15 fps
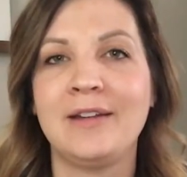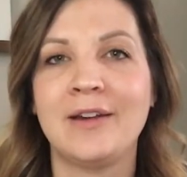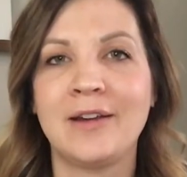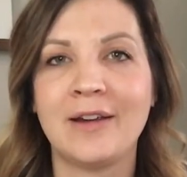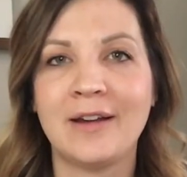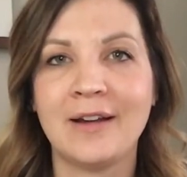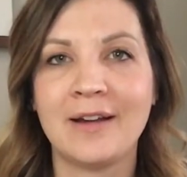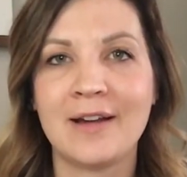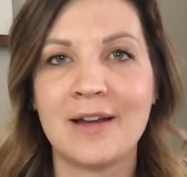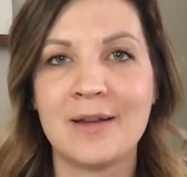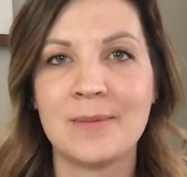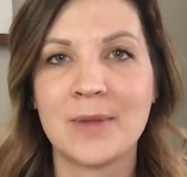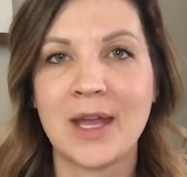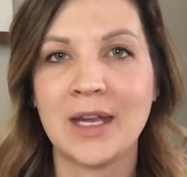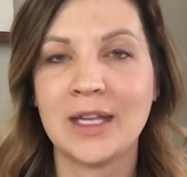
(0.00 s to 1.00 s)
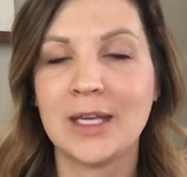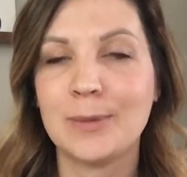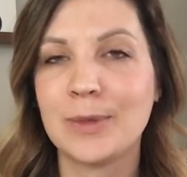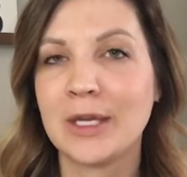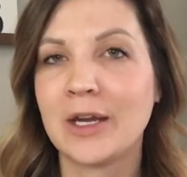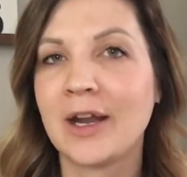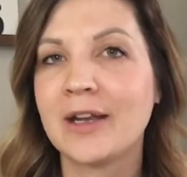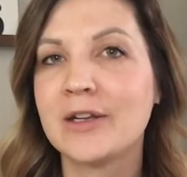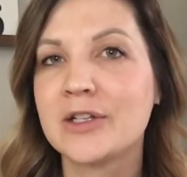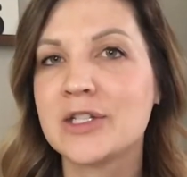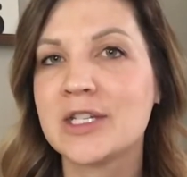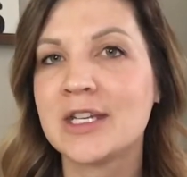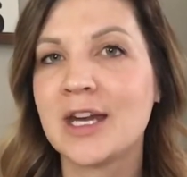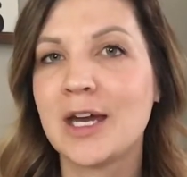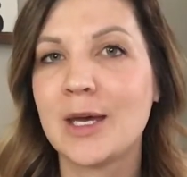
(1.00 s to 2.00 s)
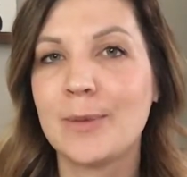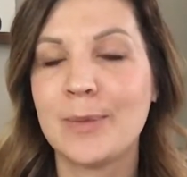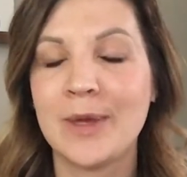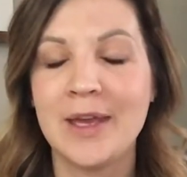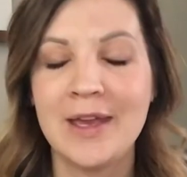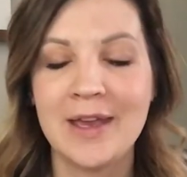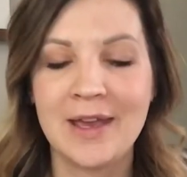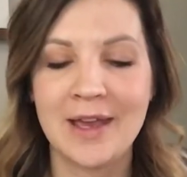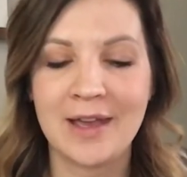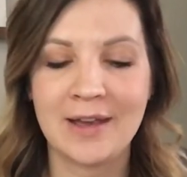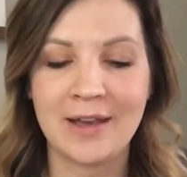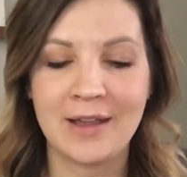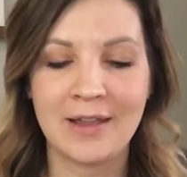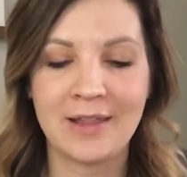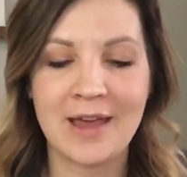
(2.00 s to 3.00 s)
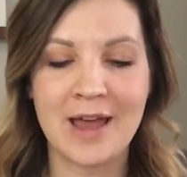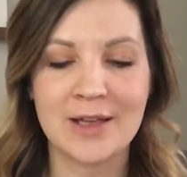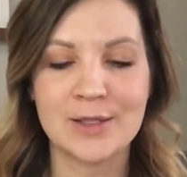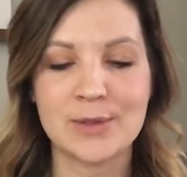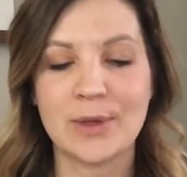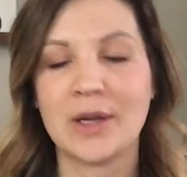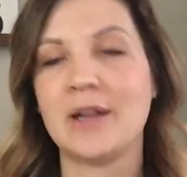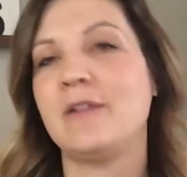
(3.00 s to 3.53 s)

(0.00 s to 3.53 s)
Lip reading: you're kind of keeping your energy up and that sort